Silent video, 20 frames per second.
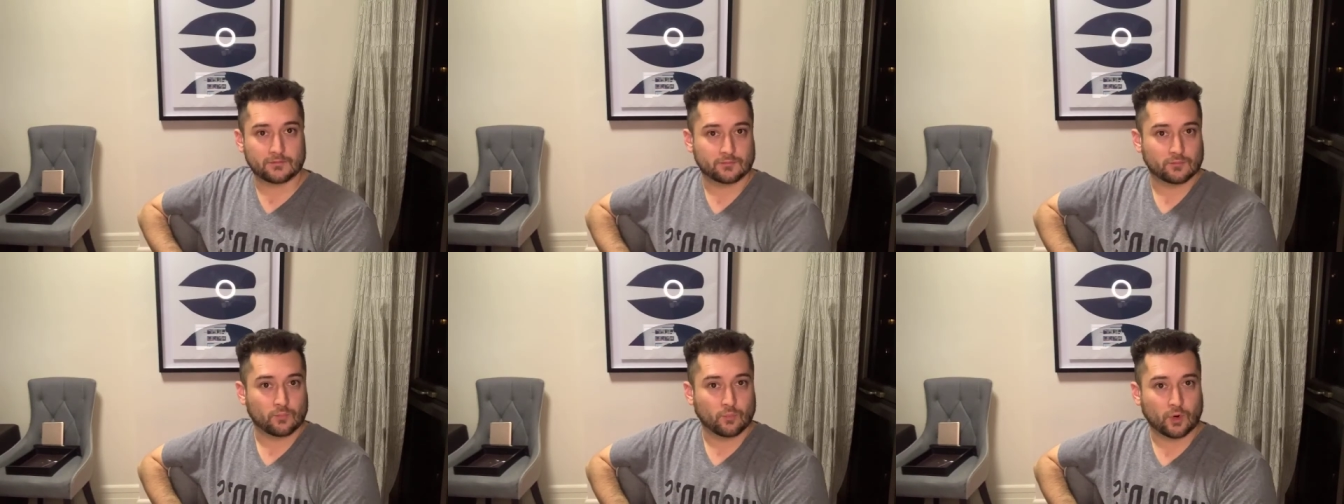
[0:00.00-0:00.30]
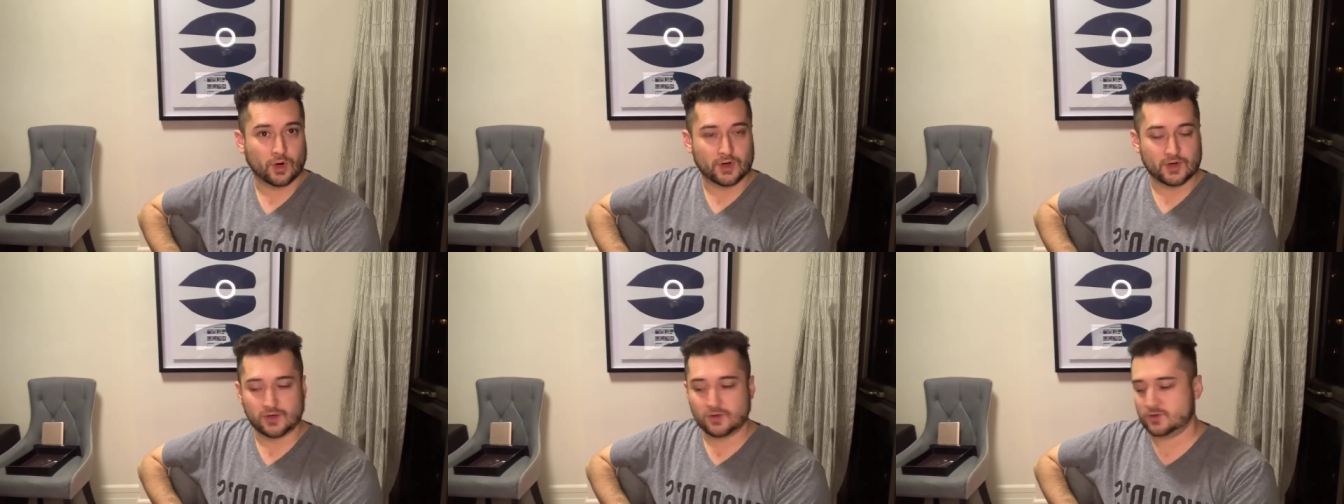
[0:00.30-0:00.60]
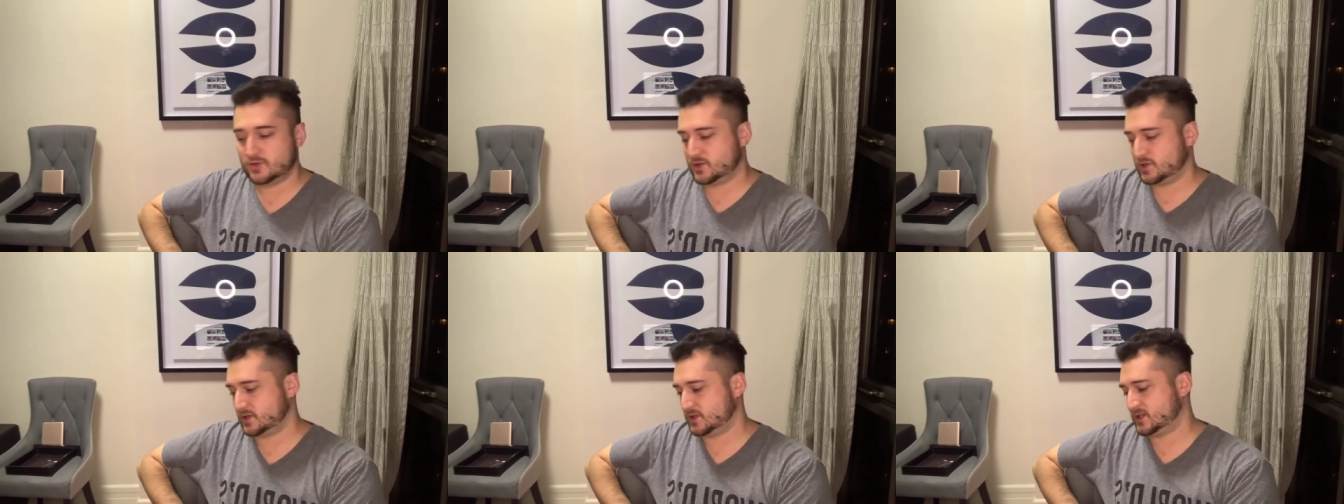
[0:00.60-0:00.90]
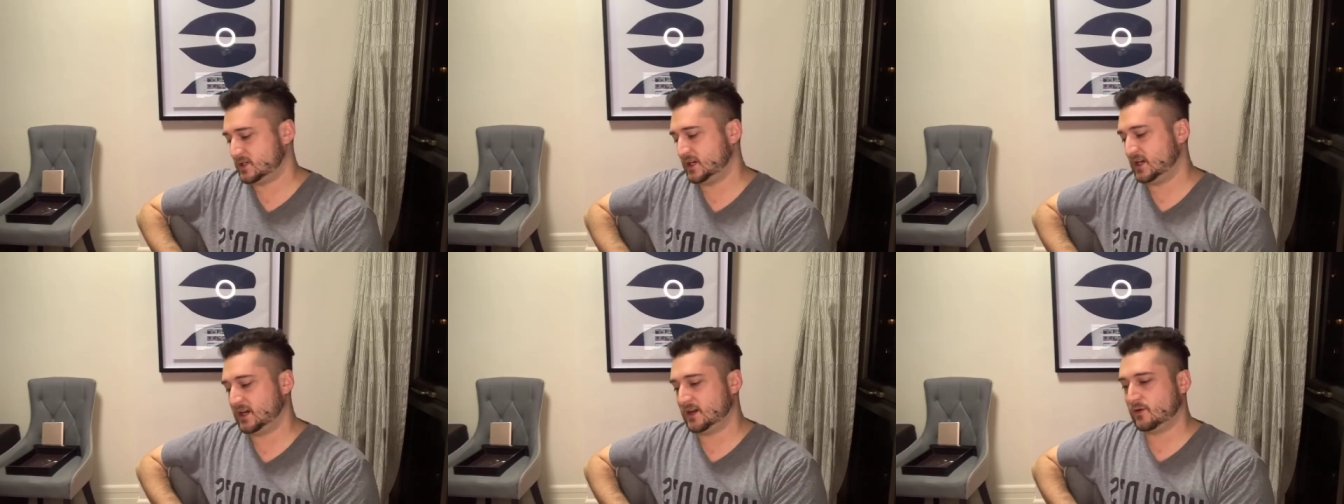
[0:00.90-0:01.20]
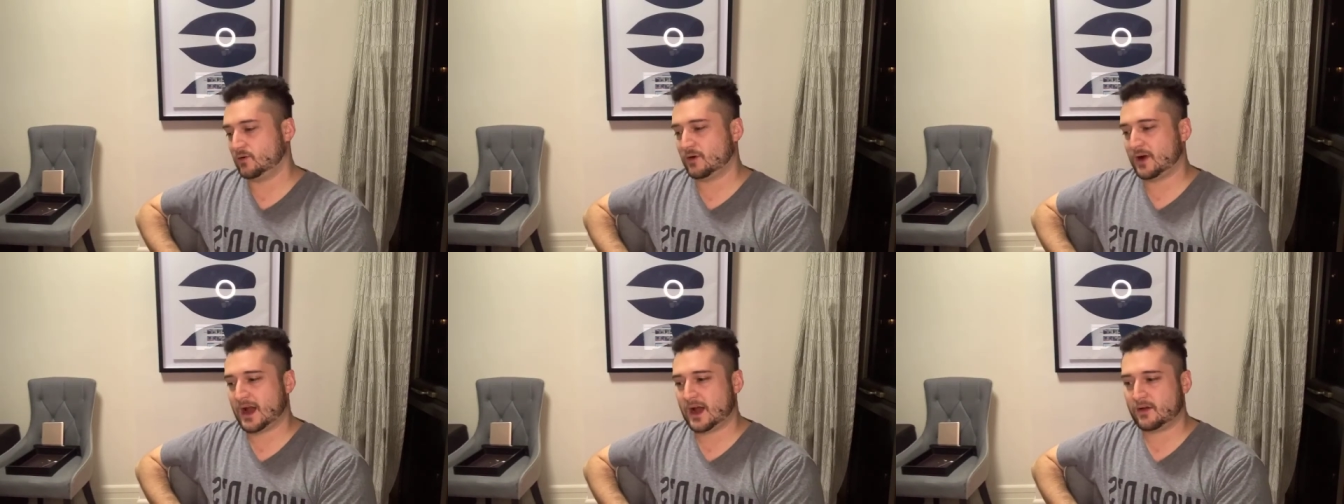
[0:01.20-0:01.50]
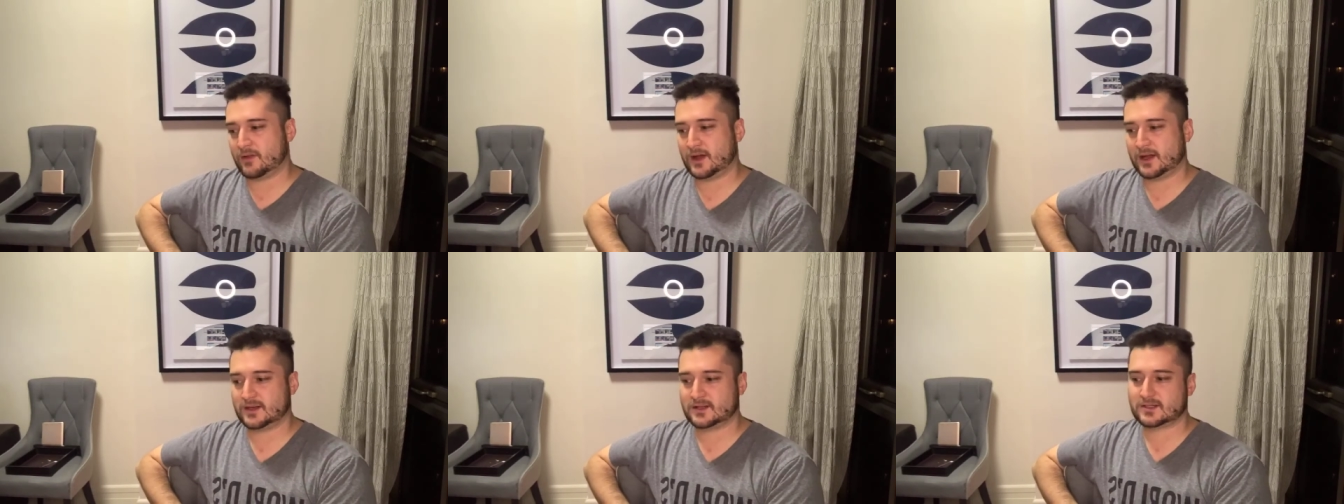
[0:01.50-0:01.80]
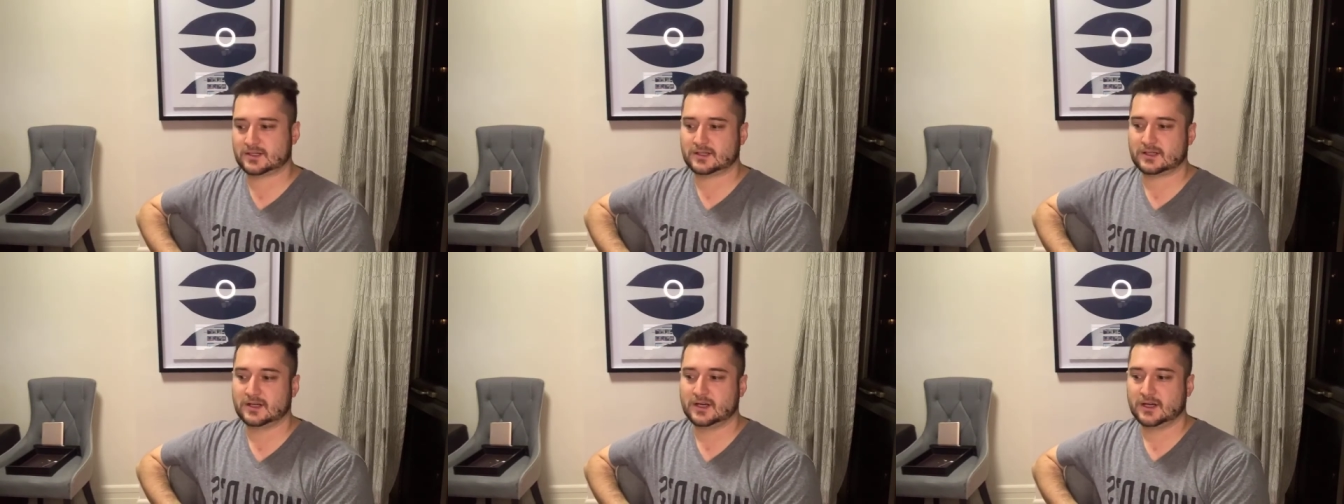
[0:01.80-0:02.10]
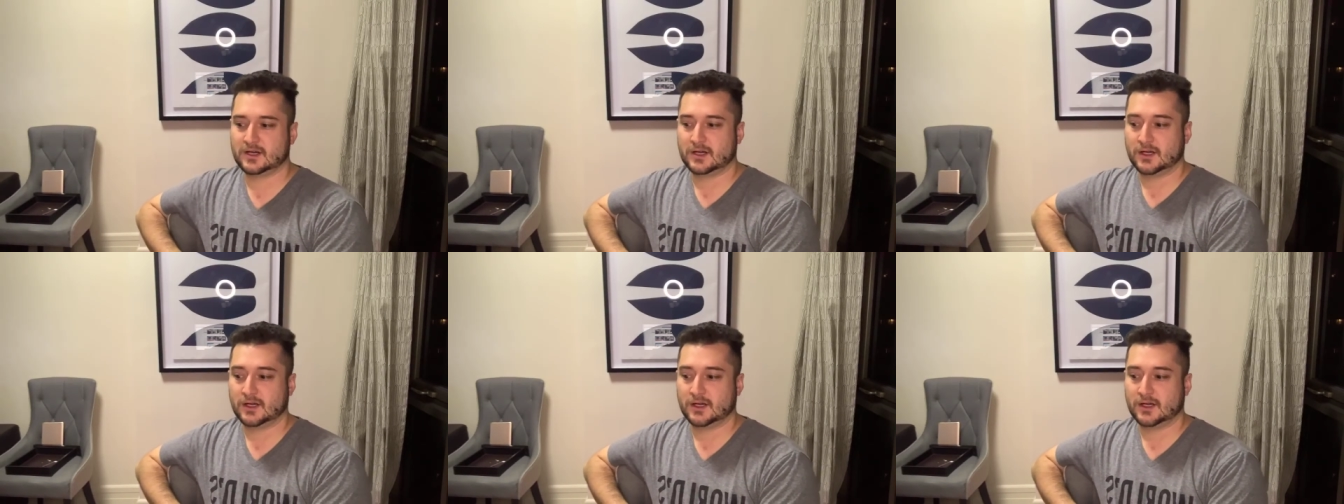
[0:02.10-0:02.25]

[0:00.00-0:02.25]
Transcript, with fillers: what news you're seeing or how that's